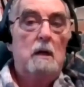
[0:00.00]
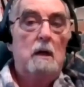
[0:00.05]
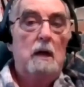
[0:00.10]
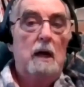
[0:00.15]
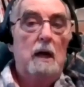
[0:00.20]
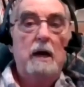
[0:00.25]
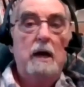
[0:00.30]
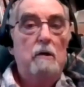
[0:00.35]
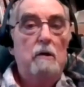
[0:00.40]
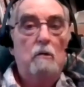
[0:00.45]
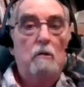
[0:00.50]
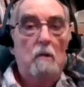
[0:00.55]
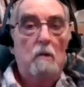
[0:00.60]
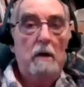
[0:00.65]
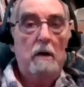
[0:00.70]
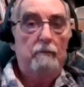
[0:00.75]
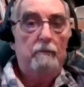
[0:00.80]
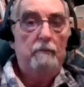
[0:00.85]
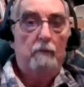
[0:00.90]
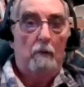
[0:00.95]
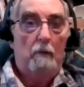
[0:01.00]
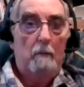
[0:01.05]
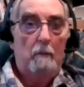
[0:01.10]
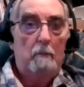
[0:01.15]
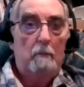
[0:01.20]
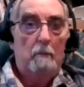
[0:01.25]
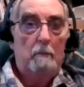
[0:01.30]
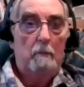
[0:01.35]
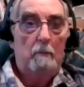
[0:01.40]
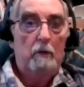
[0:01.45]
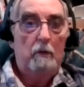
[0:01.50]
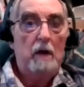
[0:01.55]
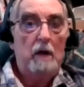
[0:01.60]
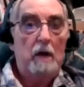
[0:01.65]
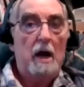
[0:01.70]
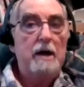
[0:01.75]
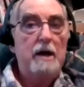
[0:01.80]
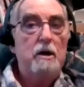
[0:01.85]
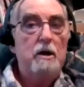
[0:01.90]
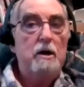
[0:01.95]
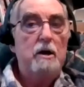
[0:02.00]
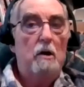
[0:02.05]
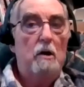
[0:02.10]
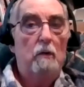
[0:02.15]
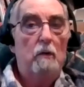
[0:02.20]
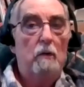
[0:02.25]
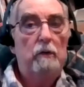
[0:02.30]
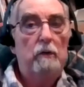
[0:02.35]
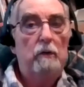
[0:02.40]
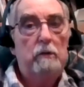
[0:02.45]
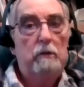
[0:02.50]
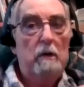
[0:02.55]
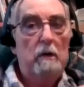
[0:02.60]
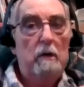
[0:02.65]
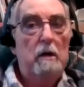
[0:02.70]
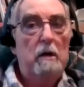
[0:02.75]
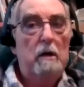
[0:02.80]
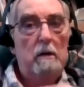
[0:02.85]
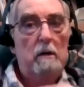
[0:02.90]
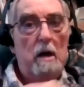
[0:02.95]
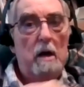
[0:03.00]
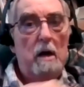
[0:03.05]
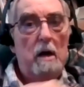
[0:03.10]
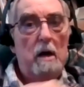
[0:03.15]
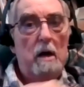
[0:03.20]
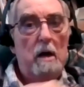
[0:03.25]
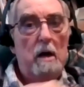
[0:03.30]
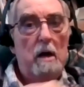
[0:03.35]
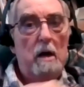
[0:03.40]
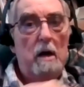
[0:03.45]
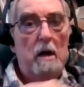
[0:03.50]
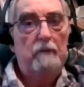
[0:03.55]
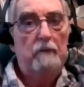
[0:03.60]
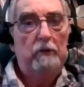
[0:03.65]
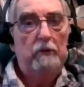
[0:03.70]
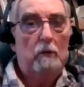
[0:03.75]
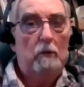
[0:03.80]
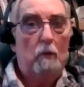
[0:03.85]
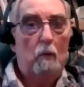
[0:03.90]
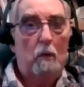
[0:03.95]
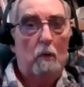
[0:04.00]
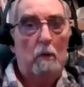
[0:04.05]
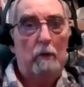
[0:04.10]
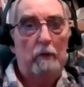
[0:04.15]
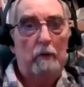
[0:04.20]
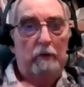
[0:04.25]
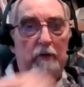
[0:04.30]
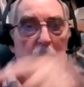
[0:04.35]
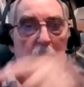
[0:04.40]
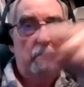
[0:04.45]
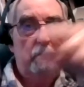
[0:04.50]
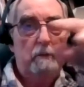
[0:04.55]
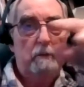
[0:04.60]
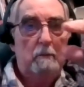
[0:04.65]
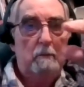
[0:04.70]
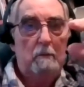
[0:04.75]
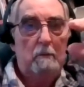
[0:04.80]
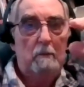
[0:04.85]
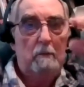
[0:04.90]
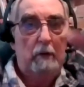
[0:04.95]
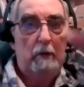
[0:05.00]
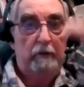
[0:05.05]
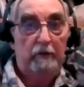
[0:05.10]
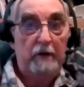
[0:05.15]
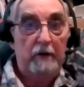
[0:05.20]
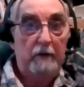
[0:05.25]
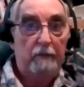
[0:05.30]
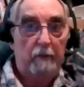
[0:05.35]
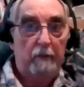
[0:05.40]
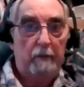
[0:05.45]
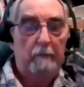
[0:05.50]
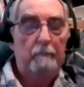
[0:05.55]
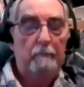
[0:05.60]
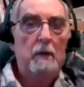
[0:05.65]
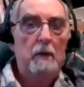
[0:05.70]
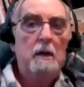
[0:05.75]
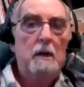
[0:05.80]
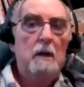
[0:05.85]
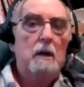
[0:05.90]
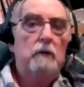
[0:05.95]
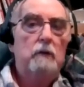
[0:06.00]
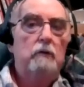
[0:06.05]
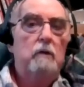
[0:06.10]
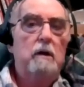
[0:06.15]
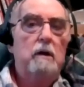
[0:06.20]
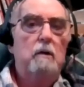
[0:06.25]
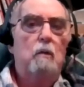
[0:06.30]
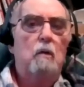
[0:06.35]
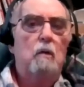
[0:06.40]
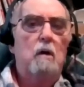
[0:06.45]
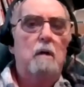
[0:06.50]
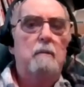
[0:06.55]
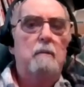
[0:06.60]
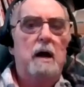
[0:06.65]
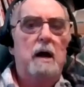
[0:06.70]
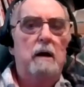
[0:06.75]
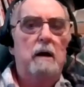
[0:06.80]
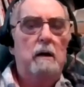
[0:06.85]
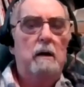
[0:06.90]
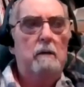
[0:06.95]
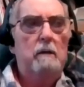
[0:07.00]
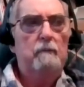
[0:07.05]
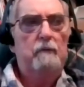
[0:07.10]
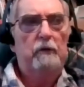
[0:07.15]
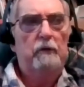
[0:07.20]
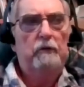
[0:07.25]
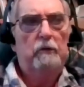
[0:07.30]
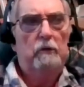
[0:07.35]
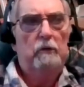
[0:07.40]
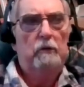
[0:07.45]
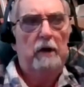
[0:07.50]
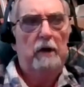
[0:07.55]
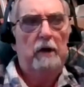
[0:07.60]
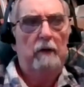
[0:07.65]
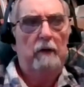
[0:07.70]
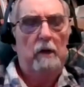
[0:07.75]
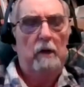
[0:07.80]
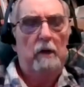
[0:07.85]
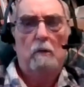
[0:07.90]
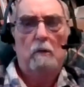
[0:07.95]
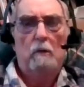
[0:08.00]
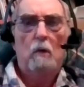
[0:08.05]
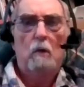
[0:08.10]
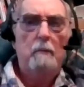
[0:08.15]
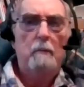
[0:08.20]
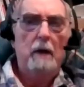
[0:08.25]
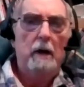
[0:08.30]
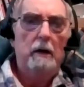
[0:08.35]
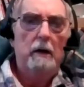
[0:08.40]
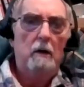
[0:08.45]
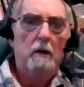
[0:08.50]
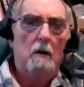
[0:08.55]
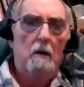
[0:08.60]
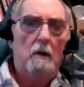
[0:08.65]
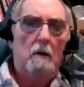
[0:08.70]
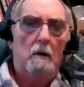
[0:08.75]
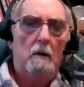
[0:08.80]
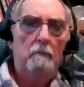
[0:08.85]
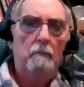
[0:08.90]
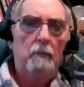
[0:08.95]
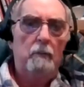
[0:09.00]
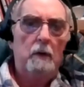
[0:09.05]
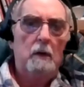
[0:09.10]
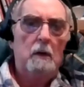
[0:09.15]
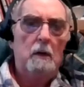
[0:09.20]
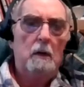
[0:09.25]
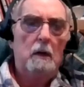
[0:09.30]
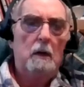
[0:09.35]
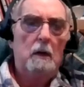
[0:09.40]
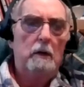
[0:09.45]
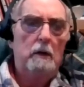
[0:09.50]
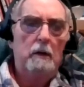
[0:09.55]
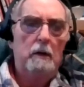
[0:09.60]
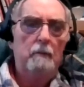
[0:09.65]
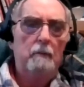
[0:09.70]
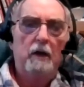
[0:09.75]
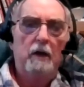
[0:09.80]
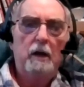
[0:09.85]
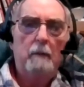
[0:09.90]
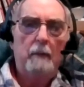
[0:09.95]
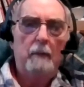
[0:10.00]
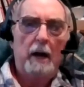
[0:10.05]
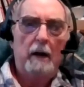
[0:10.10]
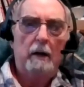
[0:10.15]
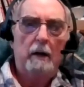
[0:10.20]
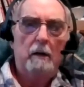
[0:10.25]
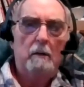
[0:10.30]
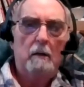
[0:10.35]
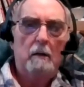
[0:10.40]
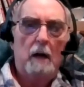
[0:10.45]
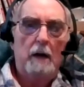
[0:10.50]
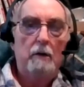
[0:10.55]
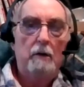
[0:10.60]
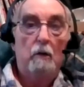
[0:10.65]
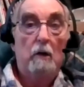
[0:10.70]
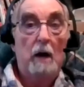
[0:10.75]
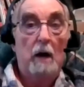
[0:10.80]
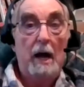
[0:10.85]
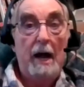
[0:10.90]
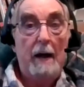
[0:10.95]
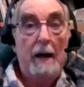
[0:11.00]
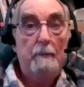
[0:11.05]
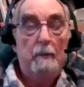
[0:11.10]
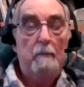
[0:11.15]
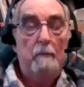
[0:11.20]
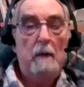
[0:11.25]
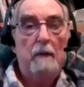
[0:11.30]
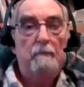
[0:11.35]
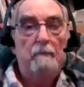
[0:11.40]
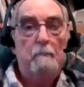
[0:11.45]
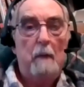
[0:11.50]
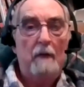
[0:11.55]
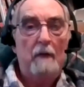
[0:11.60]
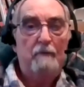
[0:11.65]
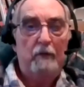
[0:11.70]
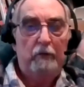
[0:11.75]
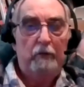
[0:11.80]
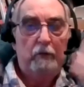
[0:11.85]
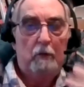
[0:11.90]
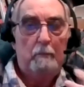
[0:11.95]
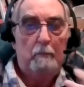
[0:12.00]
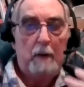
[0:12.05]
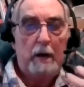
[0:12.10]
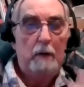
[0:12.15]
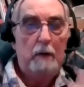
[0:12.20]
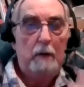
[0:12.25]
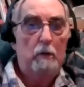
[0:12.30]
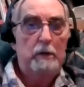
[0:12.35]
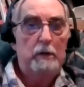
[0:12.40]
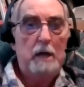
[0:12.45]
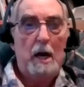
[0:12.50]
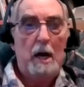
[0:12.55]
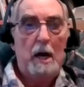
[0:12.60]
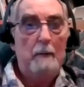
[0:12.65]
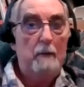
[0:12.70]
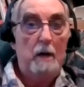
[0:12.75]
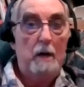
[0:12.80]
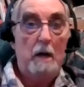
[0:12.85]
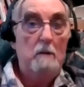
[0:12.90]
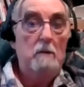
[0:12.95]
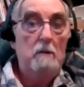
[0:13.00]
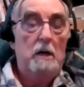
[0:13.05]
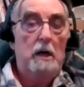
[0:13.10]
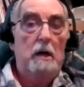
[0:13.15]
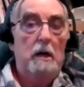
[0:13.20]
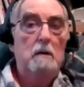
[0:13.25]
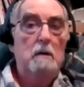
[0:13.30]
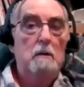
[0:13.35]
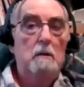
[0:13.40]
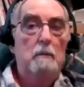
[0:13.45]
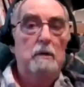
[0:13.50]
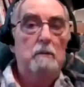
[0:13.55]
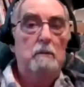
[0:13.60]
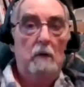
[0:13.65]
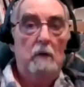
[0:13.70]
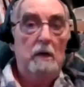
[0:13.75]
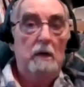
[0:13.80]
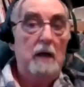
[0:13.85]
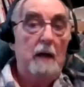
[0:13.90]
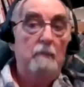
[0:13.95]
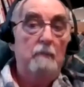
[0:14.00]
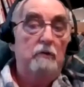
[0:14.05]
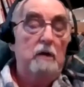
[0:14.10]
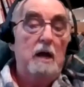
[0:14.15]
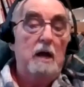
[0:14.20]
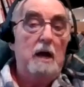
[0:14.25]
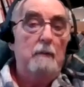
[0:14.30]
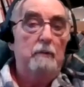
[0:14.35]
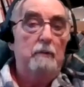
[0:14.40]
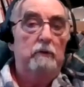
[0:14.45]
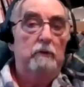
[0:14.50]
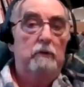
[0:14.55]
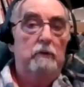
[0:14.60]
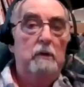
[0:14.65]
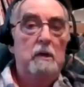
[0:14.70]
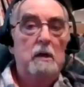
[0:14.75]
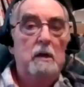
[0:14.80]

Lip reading: And I don't grieve for them because I know that they're in a non-physical world that's different. So I don't worry about physical death. I don't worry about it at all. I don't even think about it. I know it'll happen. My physical body will die, but I don't care. I mean, what happens, it happens.